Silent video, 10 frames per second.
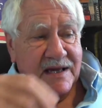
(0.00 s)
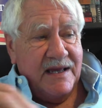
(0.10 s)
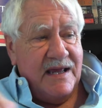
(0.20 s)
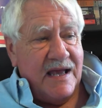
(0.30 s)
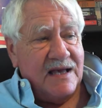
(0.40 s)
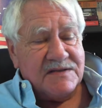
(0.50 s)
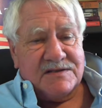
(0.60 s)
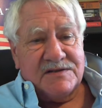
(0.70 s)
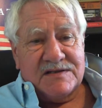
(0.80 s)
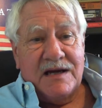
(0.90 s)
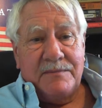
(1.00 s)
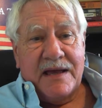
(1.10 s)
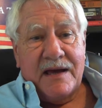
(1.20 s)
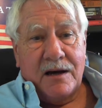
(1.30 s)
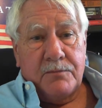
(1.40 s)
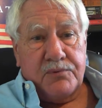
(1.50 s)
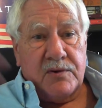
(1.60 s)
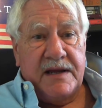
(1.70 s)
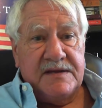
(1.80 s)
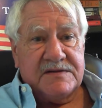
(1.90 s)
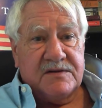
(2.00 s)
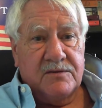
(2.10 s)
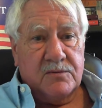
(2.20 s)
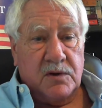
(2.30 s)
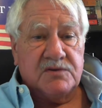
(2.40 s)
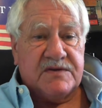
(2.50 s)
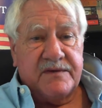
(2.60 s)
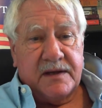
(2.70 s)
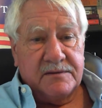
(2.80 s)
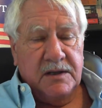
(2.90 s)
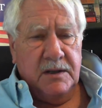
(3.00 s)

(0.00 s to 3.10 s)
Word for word: He has to somehow praise Roosevelt.